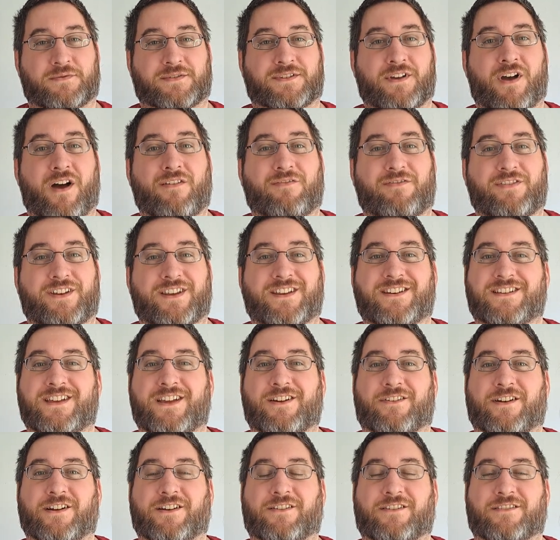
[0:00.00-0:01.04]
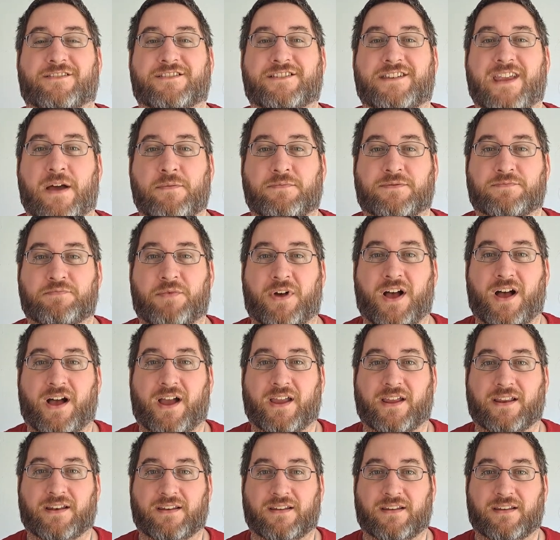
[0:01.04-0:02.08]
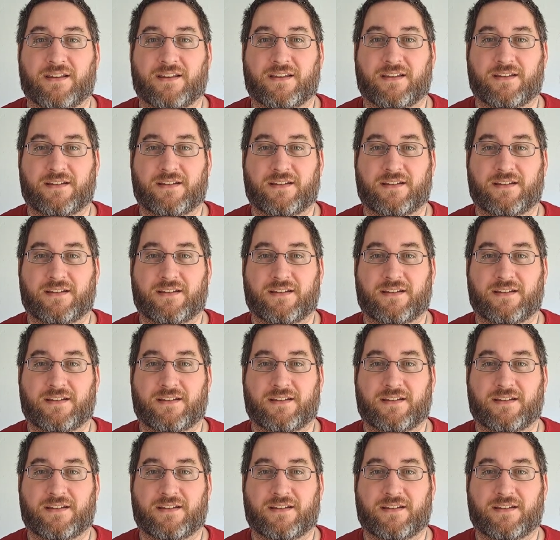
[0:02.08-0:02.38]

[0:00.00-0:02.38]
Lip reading: was confident, hearing her steps behind,